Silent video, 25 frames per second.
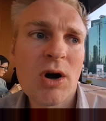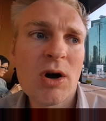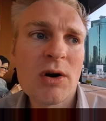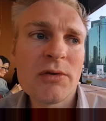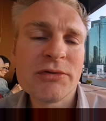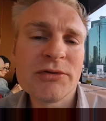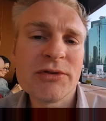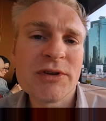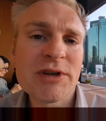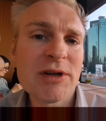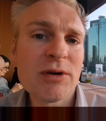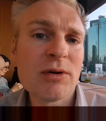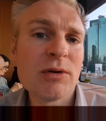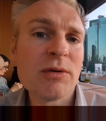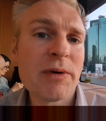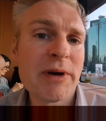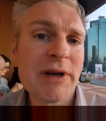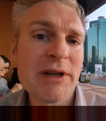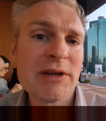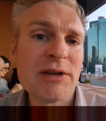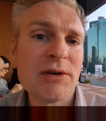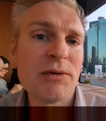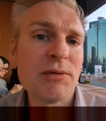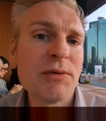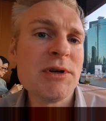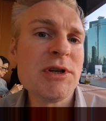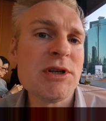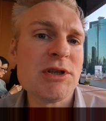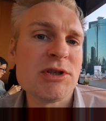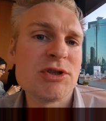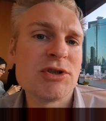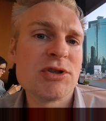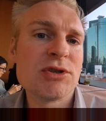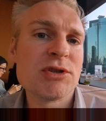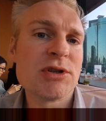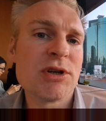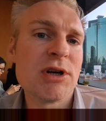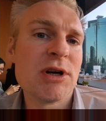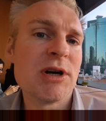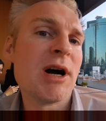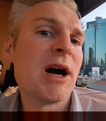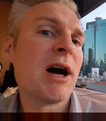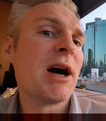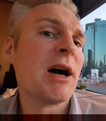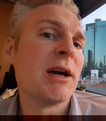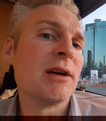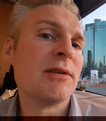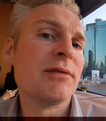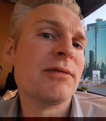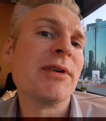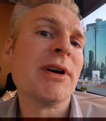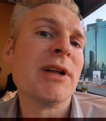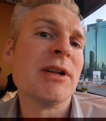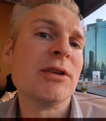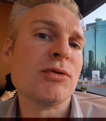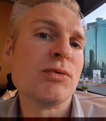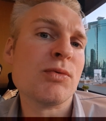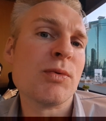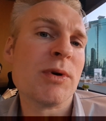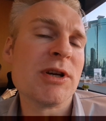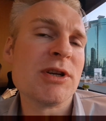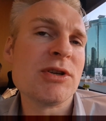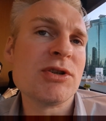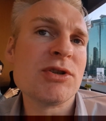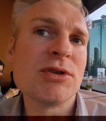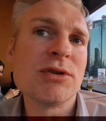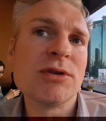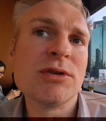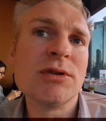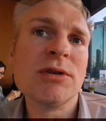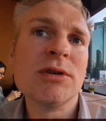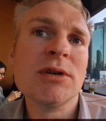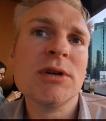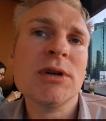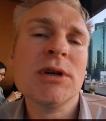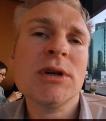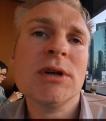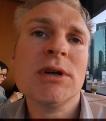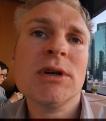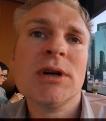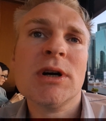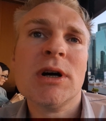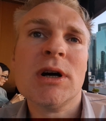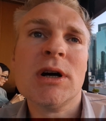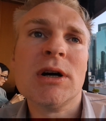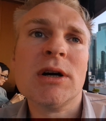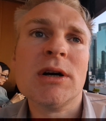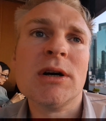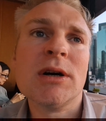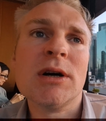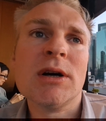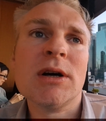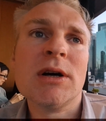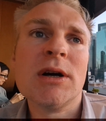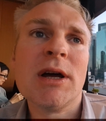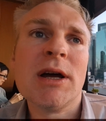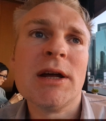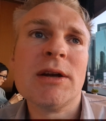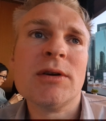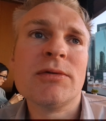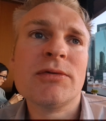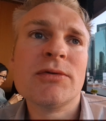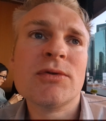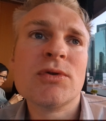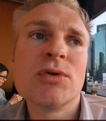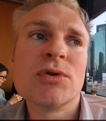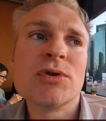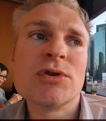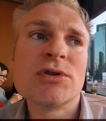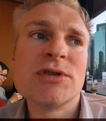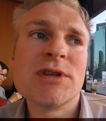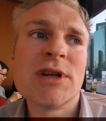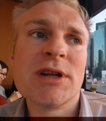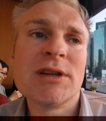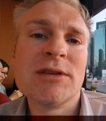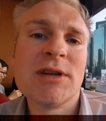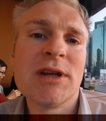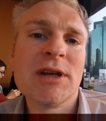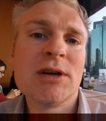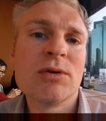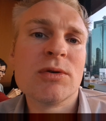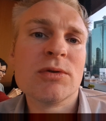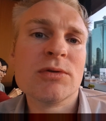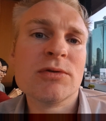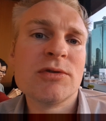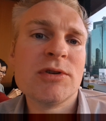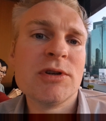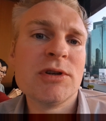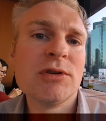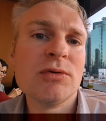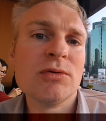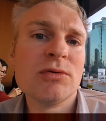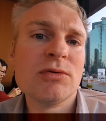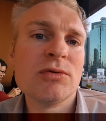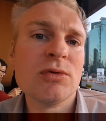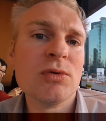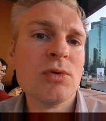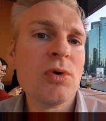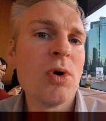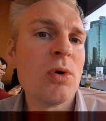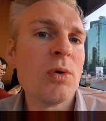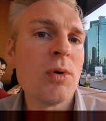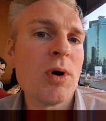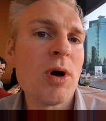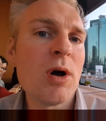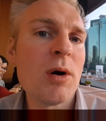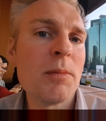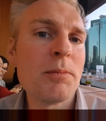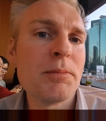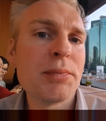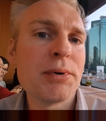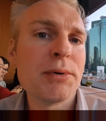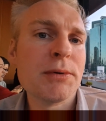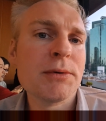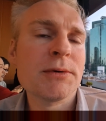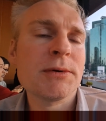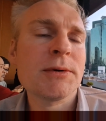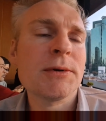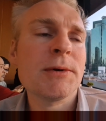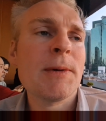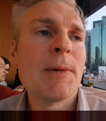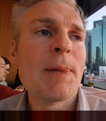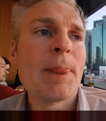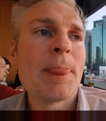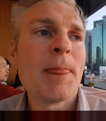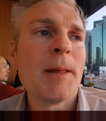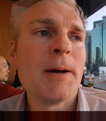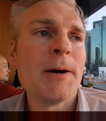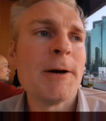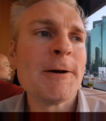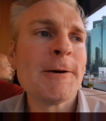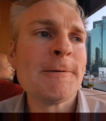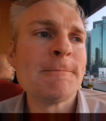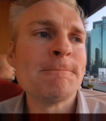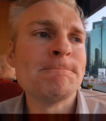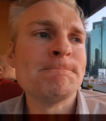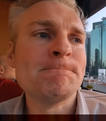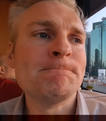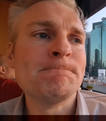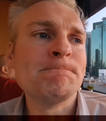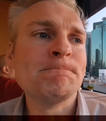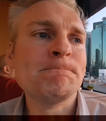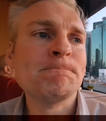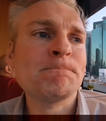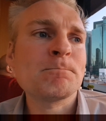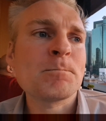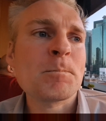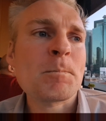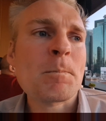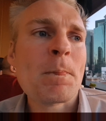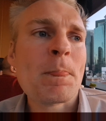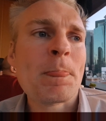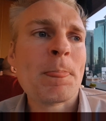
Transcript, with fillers: after they already reached a high valuation, uh, and of course, then they continue to go up. Um,